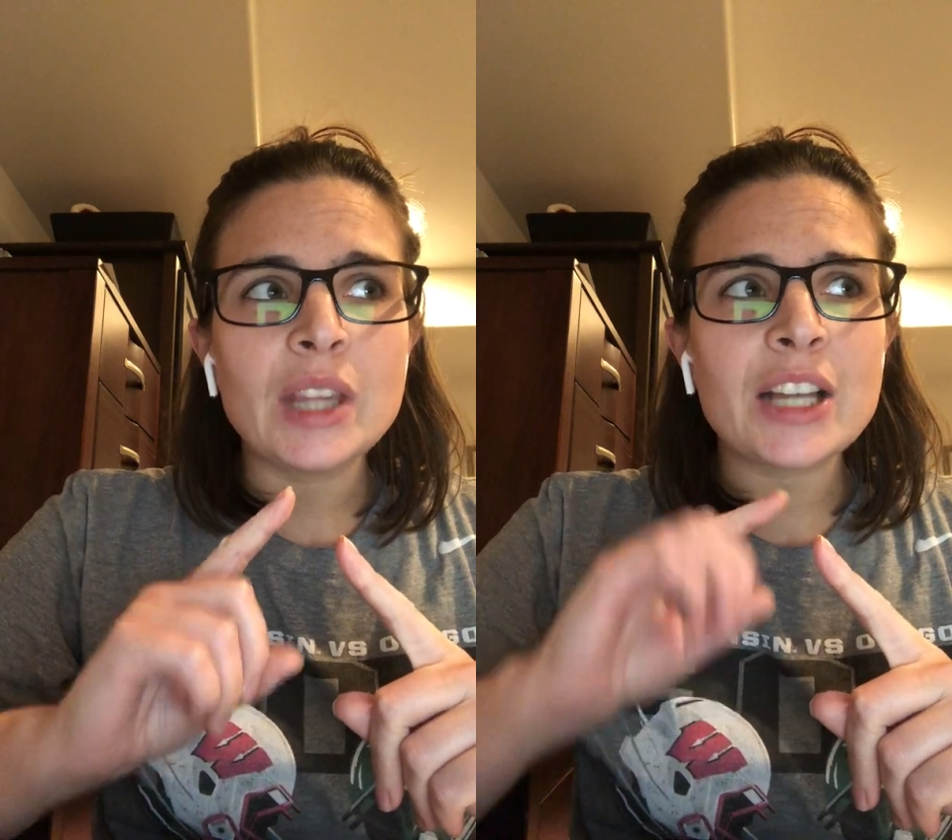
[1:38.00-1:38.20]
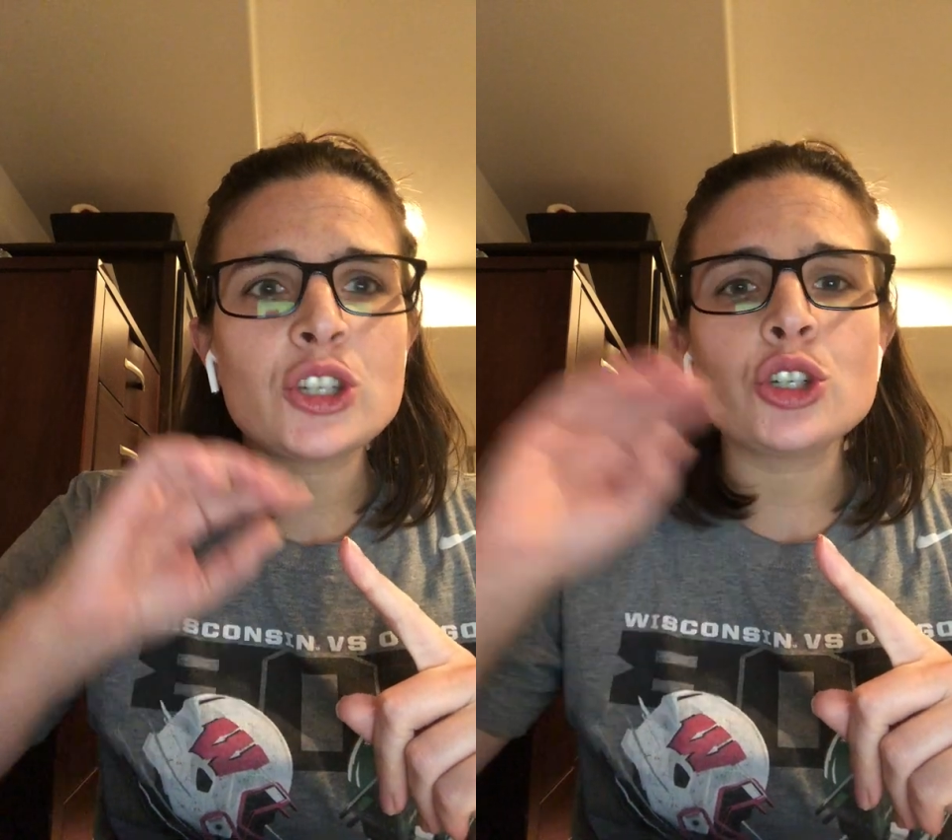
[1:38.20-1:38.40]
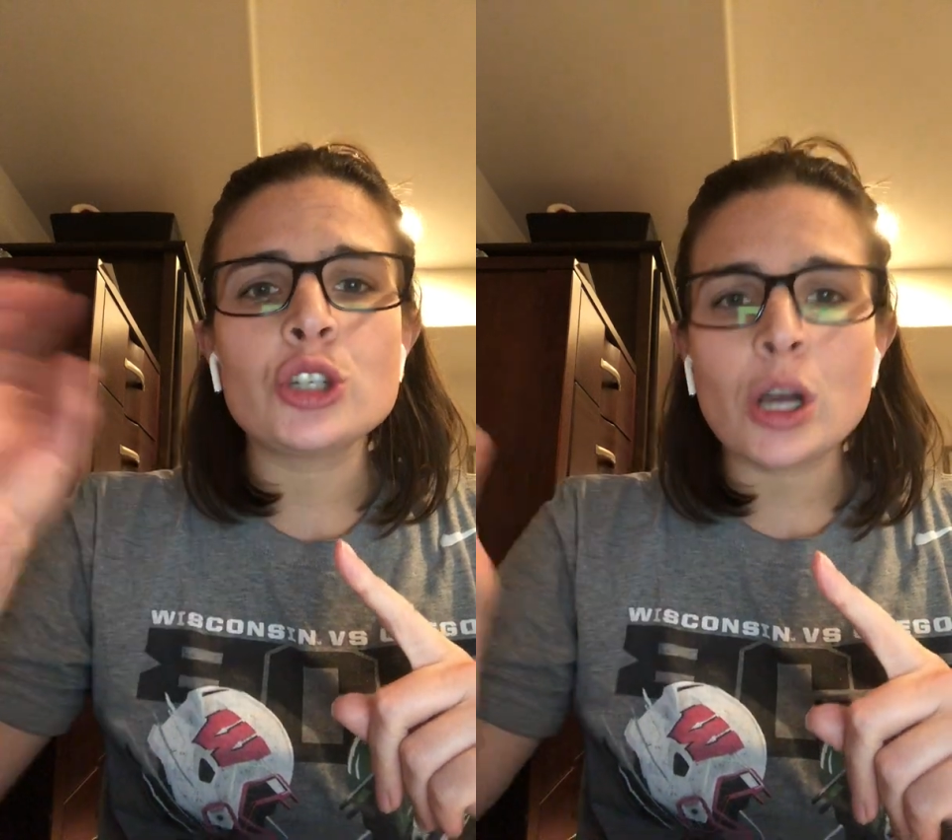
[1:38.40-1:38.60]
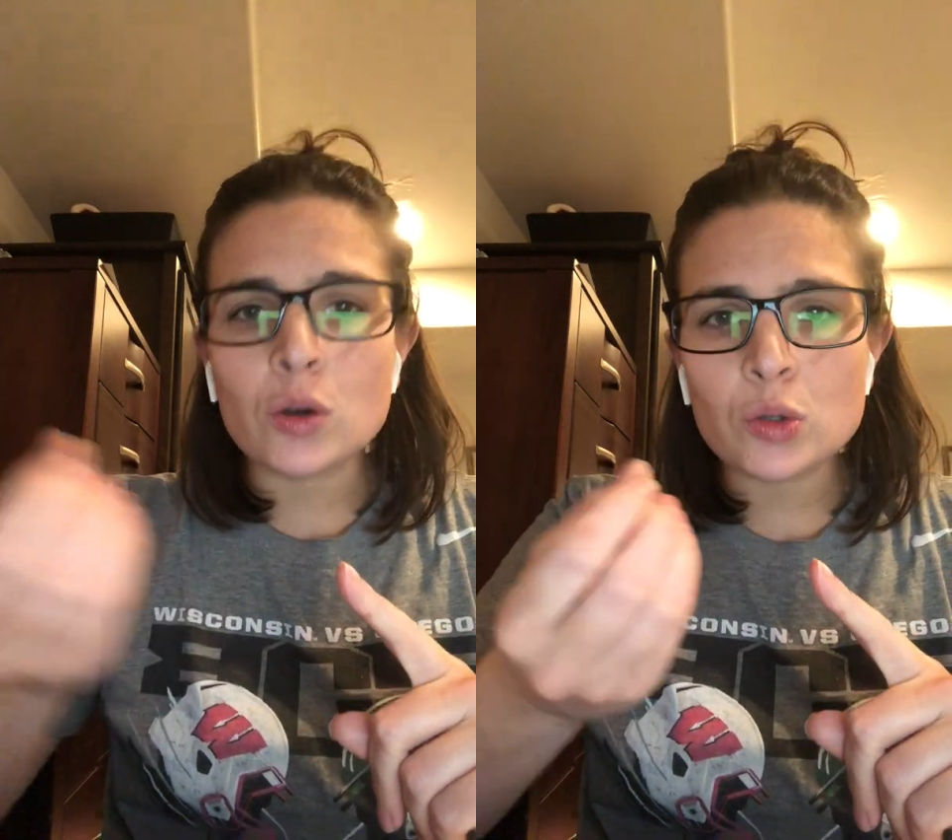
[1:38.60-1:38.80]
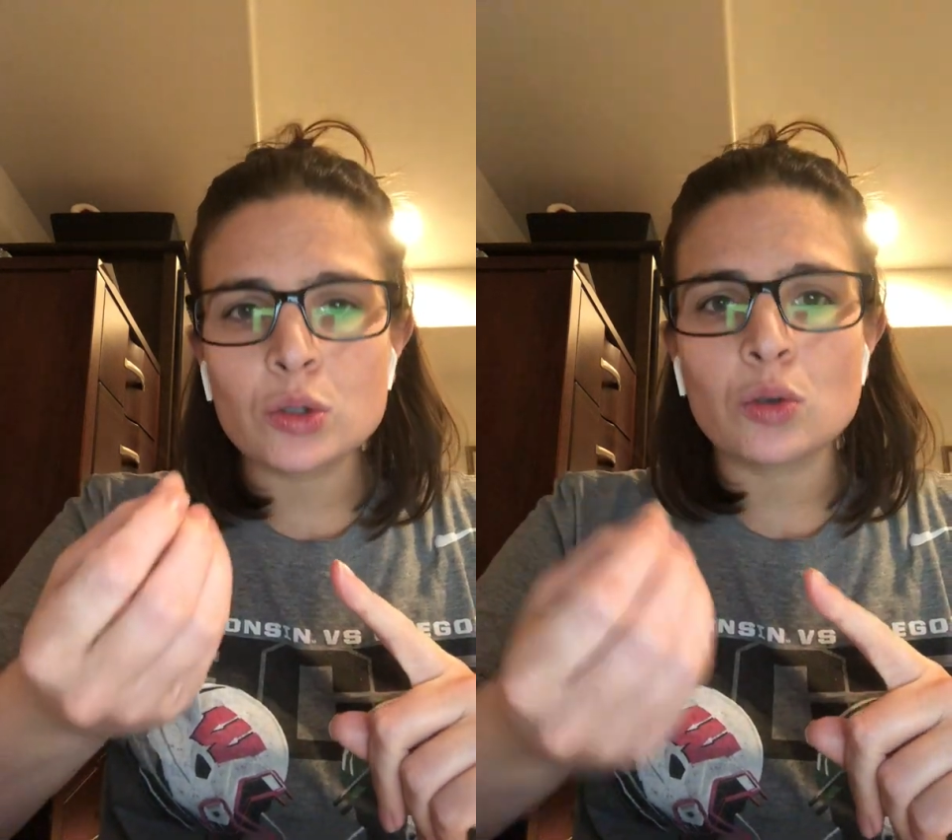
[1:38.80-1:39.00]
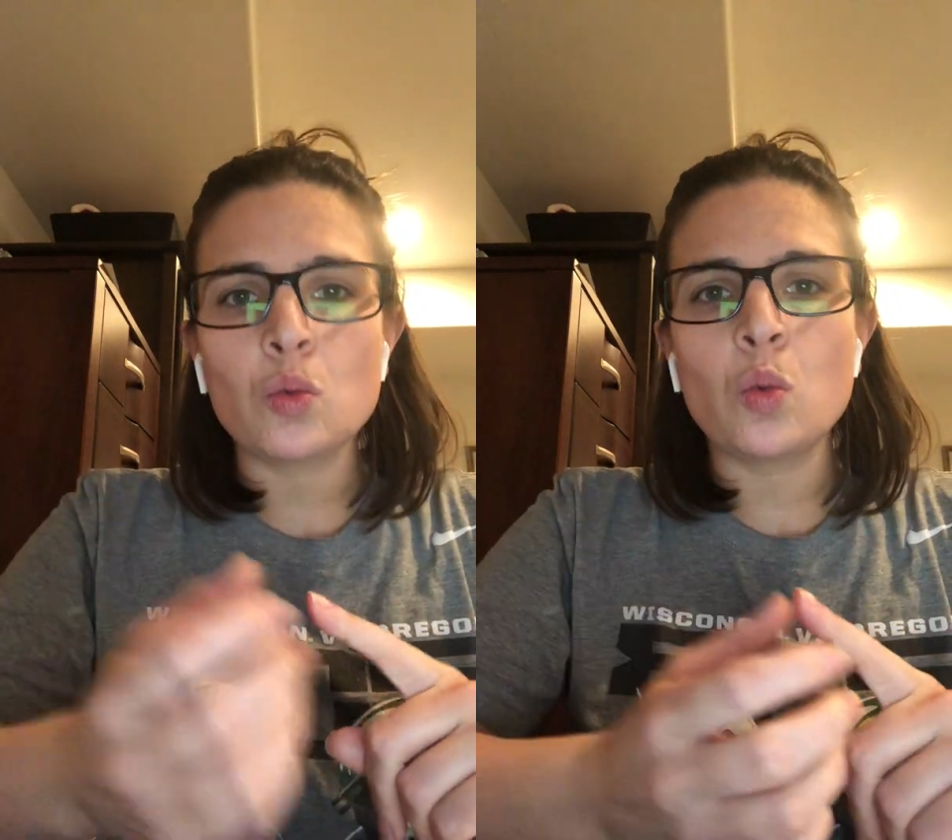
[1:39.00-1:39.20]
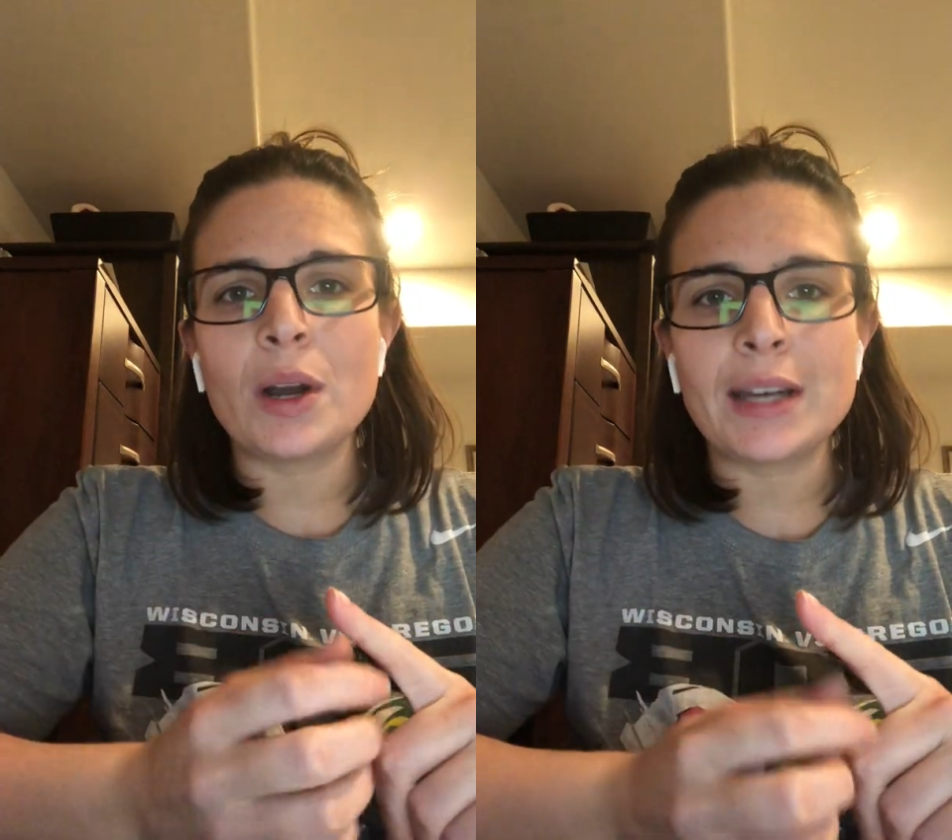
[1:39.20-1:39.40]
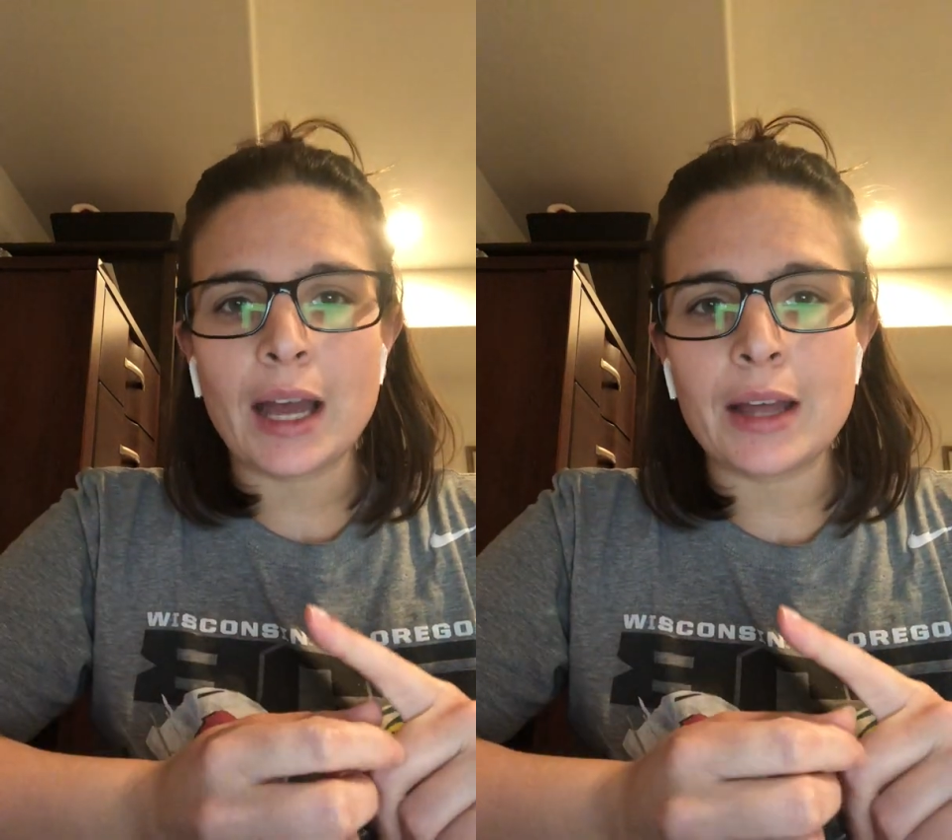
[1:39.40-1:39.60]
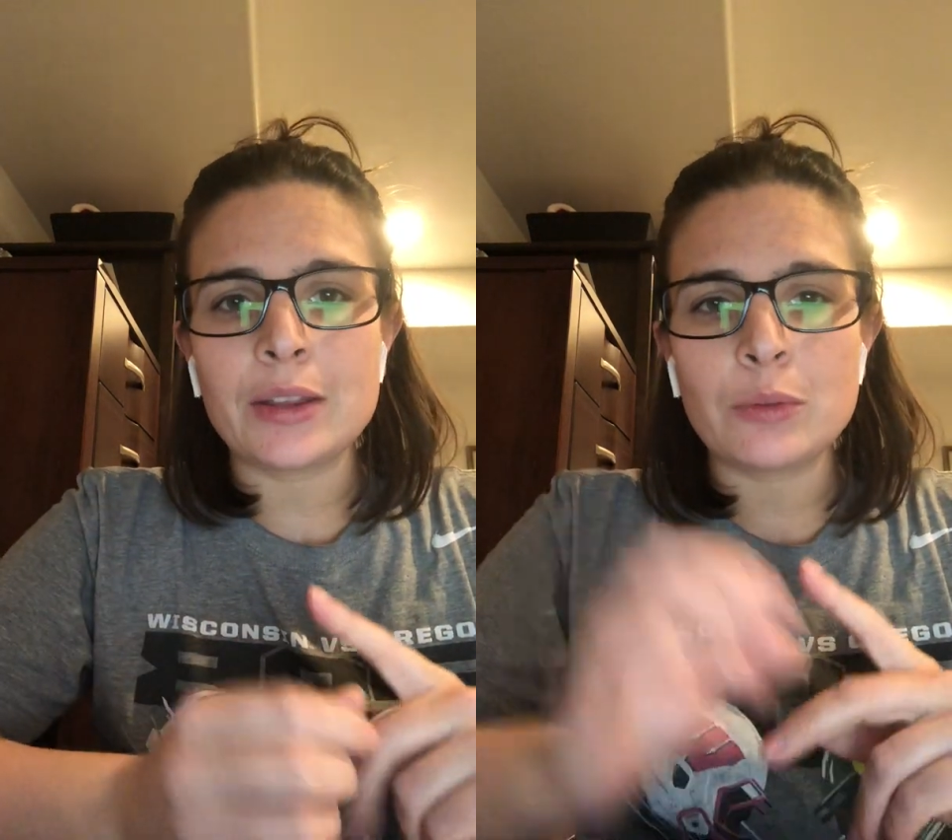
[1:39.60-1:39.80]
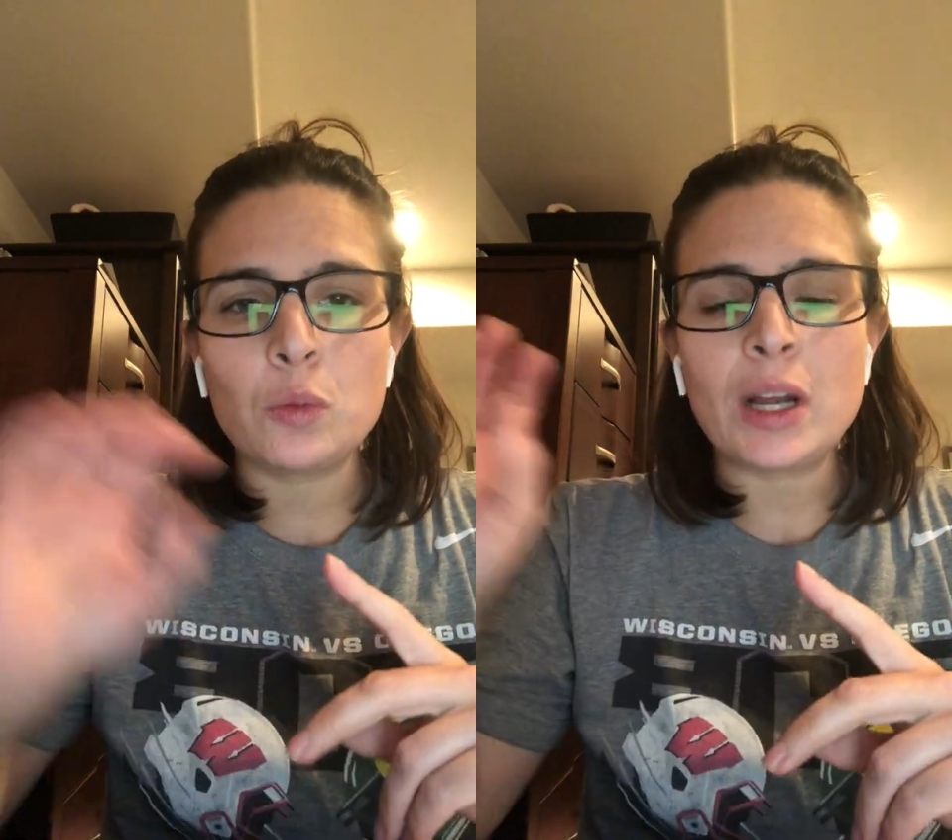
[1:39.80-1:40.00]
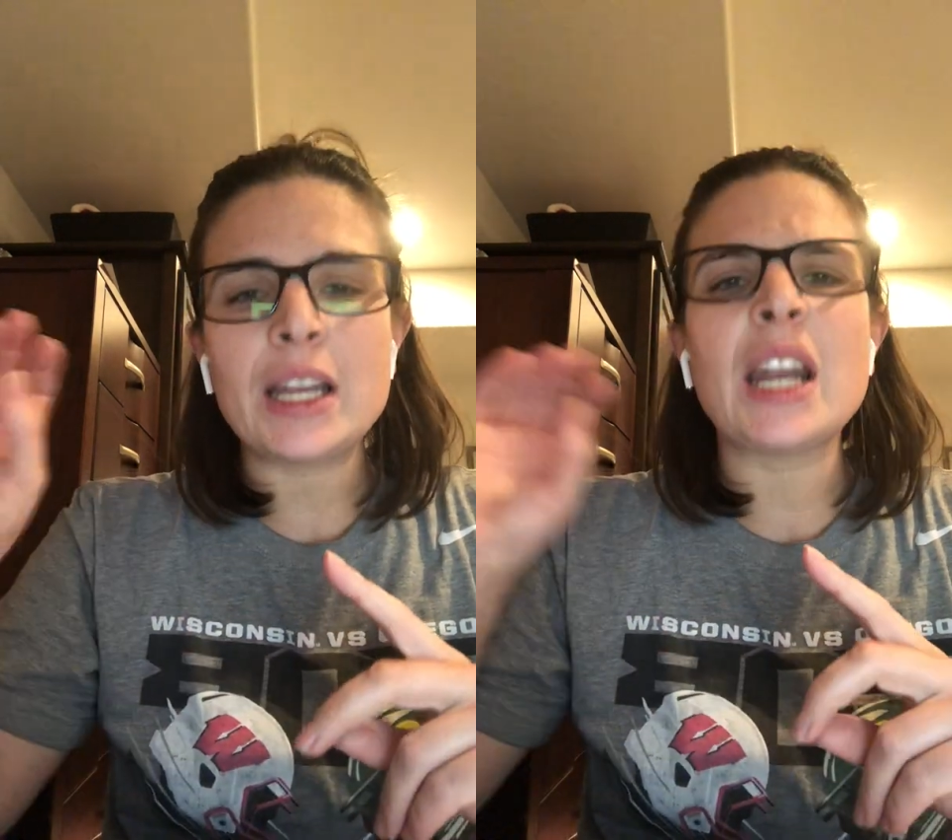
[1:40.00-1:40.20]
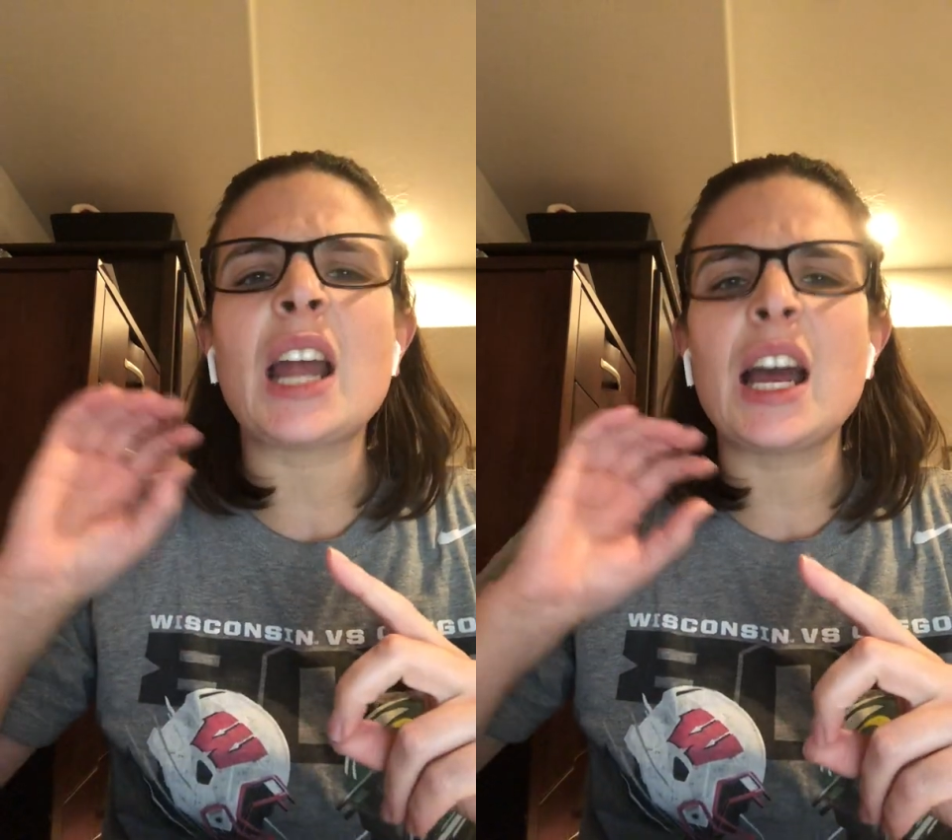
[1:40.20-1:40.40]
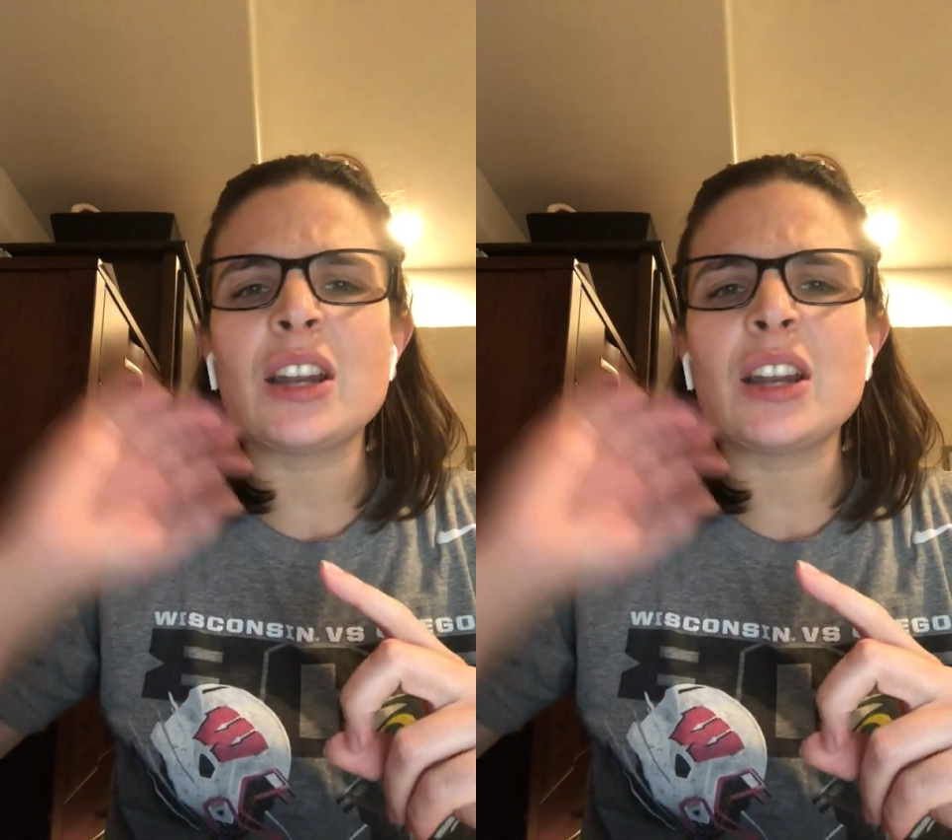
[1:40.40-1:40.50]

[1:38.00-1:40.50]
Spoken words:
shows an